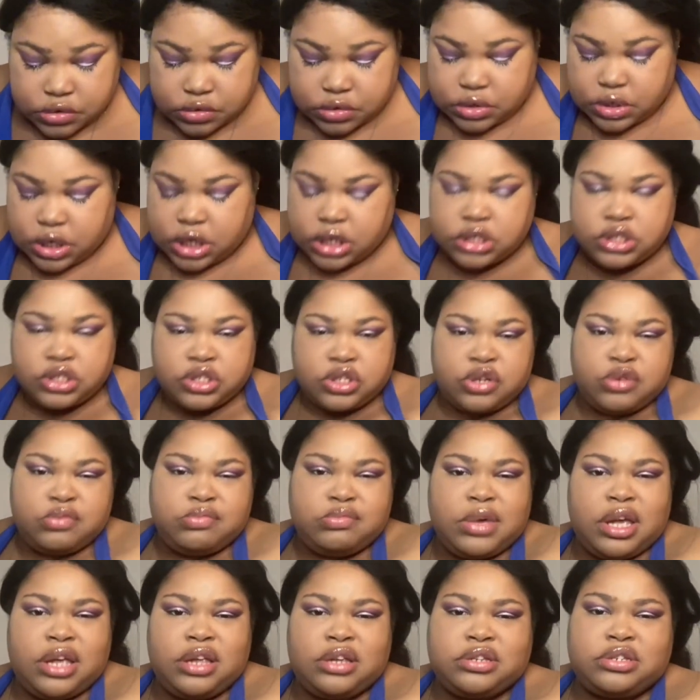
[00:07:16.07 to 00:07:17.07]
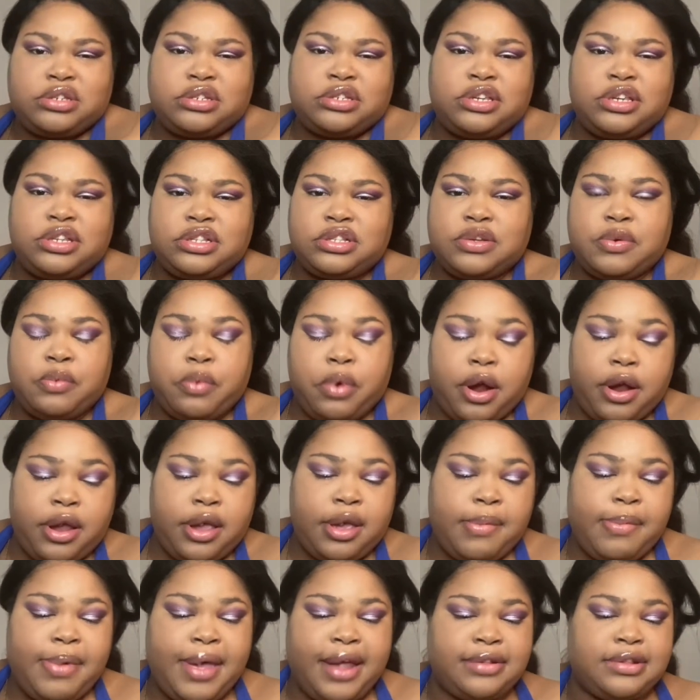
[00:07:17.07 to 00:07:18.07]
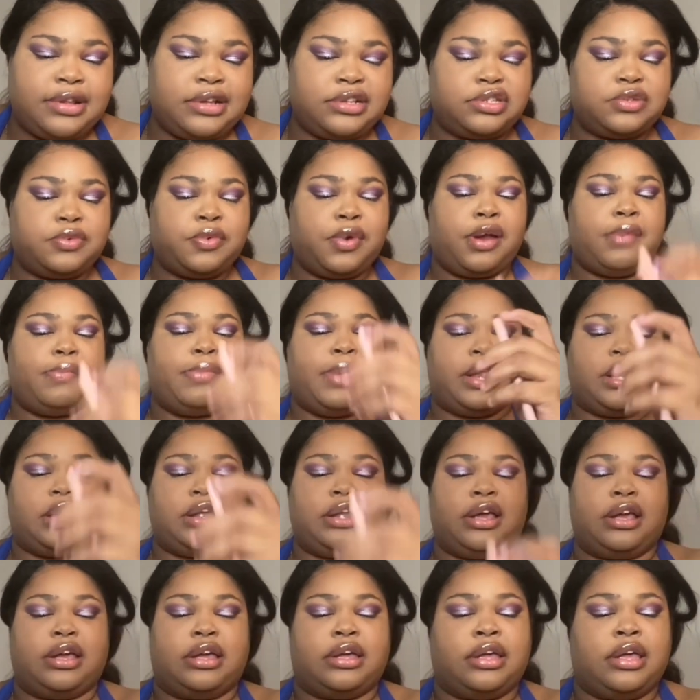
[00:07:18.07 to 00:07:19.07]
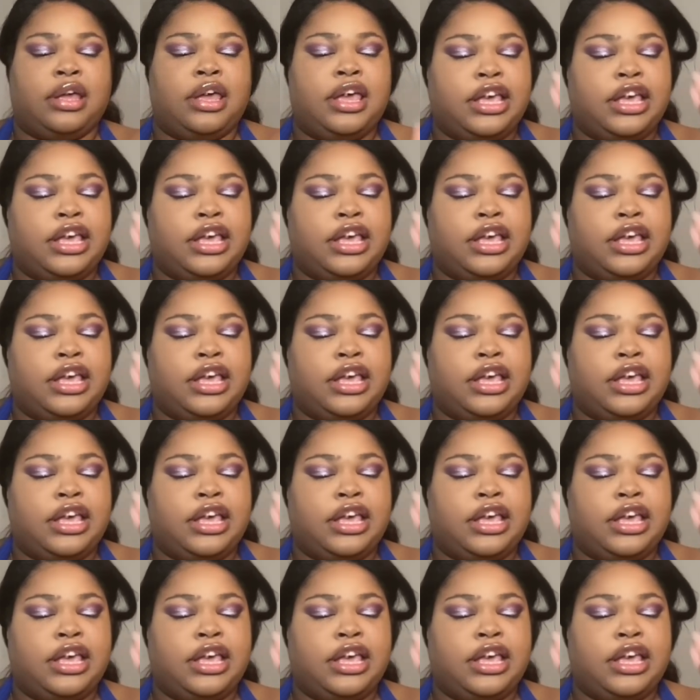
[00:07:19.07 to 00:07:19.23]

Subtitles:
It's too much shit to worry about than to worry about a nigga.